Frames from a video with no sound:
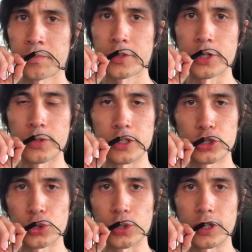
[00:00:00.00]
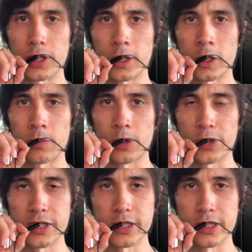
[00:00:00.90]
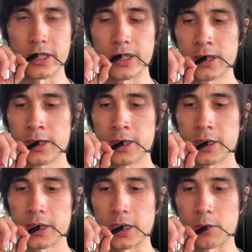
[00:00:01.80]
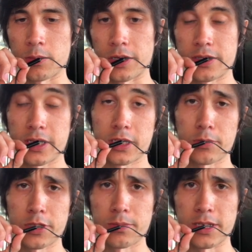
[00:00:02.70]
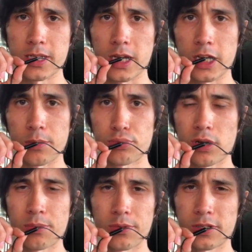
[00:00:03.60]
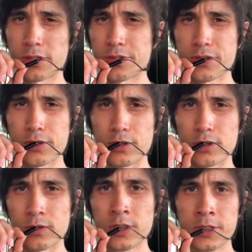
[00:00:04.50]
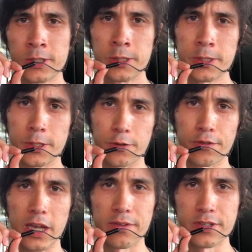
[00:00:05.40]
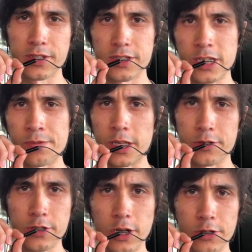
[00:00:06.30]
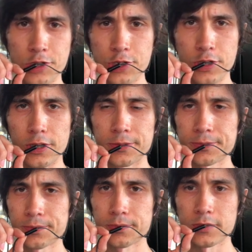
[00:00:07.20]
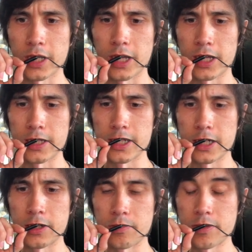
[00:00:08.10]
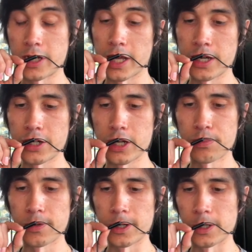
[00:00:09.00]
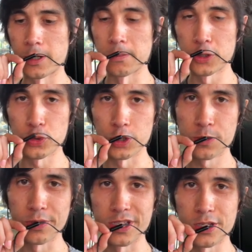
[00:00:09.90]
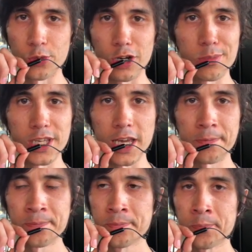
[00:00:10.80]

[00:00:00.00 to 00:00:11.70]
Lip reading: in short, I wasted about 6 months of my time, probably close to, $5,000 to $7,000 or so, and I ended up in a much worse place than where I began.